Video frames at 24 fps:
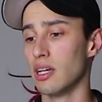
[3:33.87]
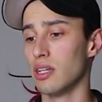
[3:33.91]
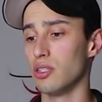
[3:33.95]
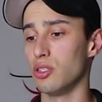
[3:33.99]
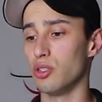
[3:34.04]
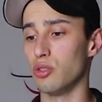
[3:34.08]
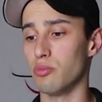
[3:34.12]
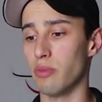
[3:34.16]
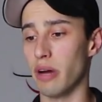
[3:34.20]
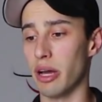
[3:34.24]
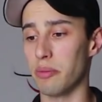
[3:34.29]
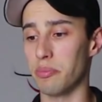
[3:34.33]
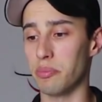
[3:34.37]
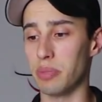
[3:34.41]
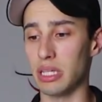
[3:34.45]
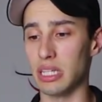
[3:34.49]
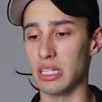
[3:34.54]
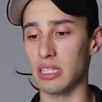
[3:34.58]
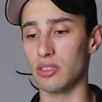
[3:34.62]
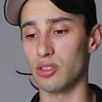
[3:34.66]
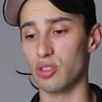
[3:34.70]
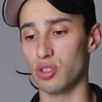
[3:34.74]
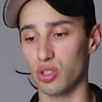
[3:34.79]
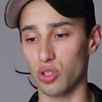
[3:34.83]
You might
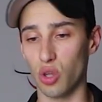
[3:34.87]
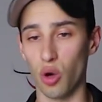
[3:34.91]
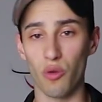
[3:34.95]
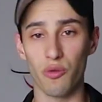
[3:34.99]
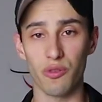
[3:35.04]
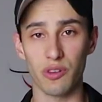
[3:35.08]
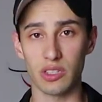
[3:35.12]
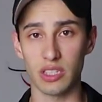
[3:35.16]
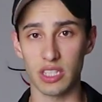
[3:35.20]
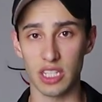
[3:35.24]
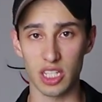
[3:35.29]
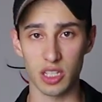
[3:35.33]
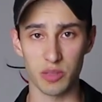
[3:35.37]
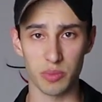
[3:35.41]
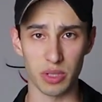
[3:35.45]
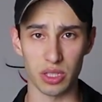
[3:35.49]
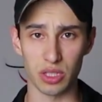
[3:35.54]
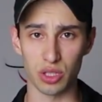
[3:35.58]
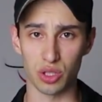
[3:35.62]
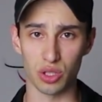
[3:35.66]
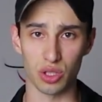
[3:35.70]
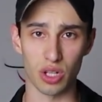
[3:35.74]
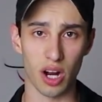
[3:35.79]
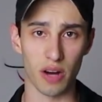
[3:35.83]
be so fatigued
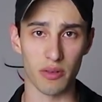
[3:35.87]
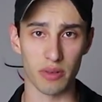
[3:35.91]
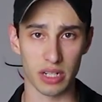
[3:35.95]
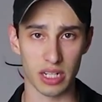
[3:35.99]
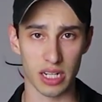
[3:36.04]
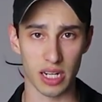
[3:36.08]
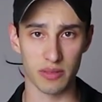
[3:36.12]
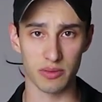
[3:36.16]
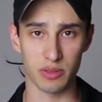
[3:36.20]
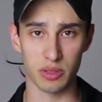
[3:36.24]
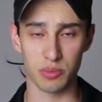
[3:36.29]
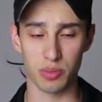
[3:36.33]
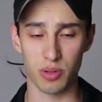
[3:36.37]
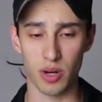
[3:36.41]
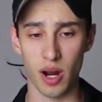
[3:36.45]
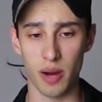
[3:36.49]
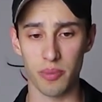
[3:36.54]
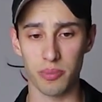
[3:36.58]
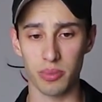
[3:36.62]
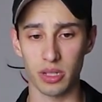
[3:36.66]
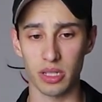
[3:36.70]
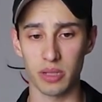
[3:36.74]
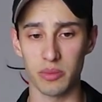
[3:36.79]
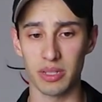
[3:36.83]
because you're not recovering
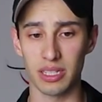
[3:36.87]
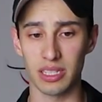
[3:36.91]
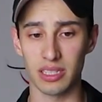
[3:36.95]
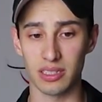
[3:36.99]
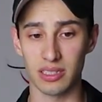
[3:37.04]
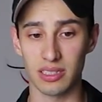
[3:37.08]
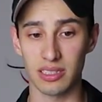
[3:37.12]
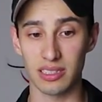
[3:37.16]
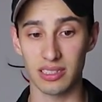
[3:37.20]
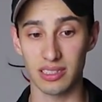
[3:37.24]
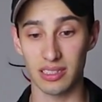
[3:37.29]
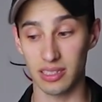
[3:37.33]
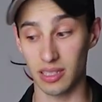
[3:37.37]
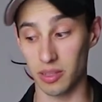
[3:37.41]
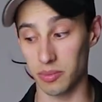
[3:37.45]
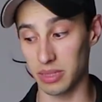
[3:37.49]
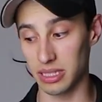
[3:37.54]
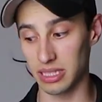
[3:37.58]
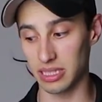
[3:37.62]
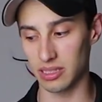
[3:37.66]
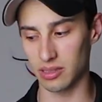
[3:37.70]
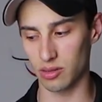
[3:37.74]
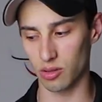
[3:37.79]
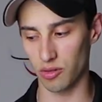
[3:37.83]
properly because some
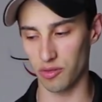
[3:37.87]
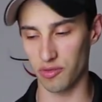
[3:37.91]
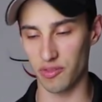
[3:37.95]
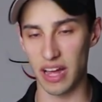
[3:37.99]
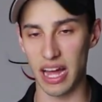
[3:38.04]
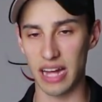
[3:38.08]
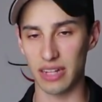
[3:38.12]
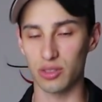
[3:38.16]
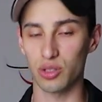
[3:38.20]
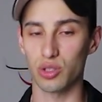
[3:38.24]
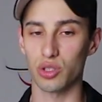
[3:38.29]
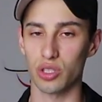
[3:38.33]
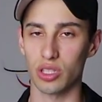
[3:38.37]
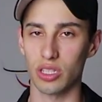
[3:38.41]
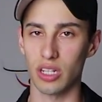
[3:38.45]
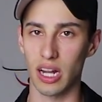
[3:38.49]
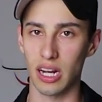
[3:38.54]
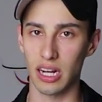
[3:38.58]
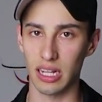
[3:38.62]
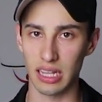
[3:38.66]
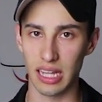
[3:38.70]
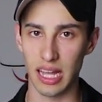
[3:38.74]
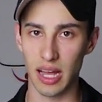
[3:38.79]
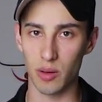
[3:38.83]
of these little factors are
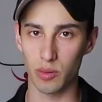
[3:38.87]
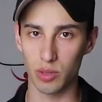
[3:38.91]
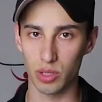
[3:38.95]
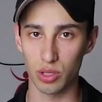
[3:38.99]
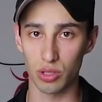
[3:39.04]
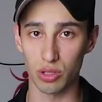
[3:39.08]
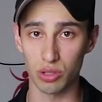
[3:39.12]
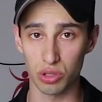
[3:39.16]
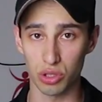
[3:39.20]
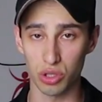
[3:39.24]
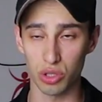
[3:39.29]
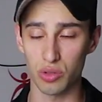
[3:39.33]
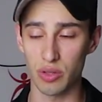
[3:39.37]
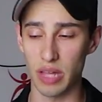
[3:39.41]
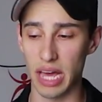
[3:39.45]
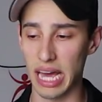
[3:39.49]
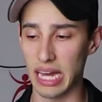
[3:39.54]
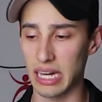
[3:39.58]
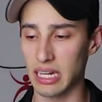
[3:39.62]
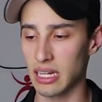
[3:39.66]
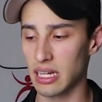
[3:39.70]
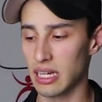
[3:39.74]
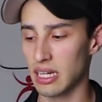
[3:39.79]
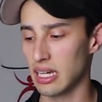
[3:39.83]
not allowing you to do
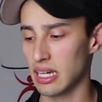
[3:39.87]
that.